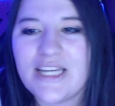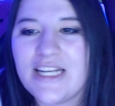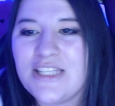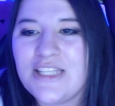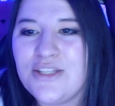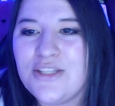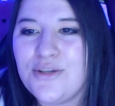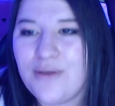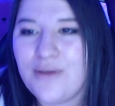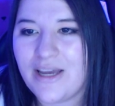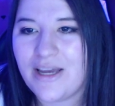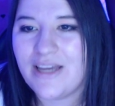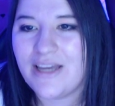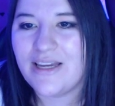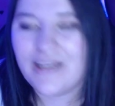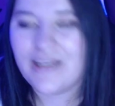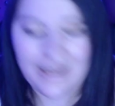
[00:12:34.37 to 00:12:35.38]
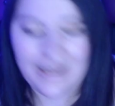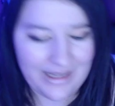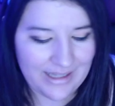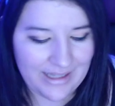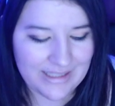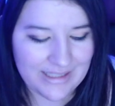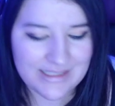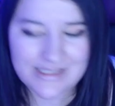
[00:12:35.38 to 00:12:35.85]
Yue,
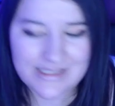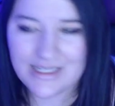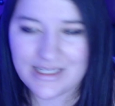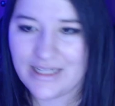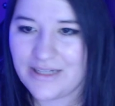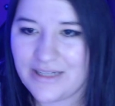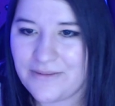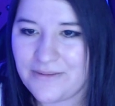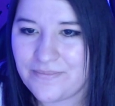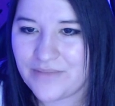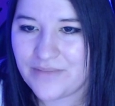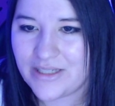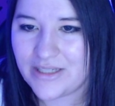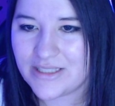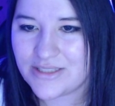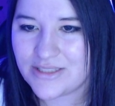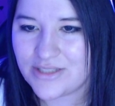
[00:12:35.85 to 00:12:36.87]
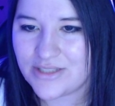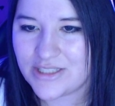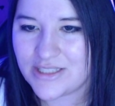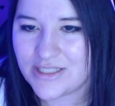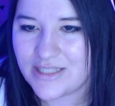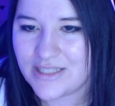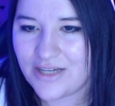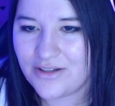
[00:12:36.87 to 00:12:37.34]
and I need to stretch
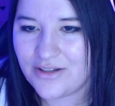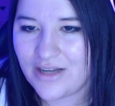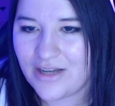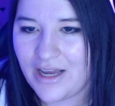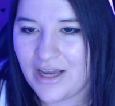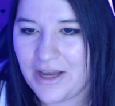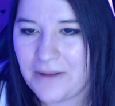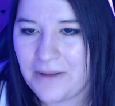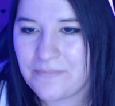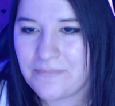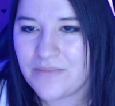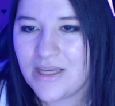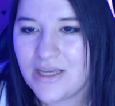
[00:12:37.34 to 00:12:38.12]
this out.